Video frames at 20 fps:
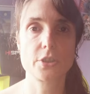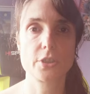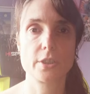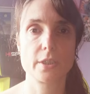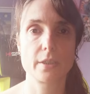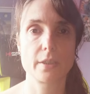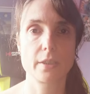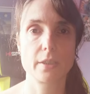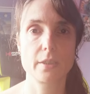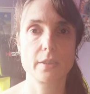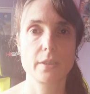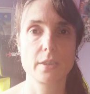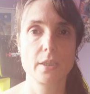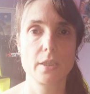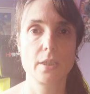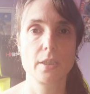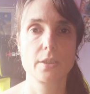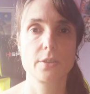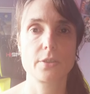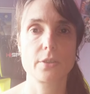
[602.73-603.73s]
as you need.
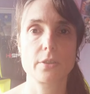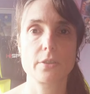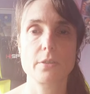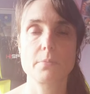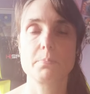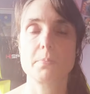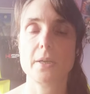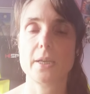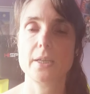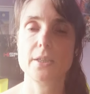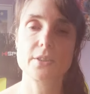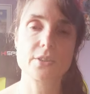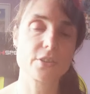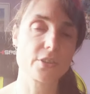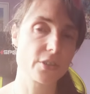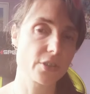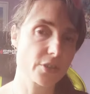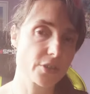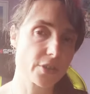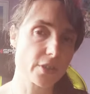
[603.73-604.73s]
Don't
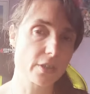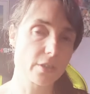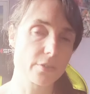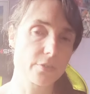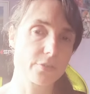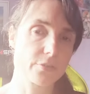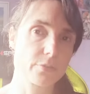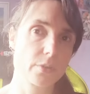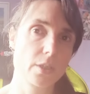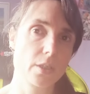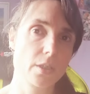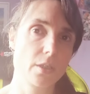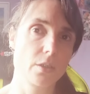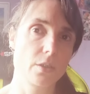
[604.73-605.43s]
abandon yourself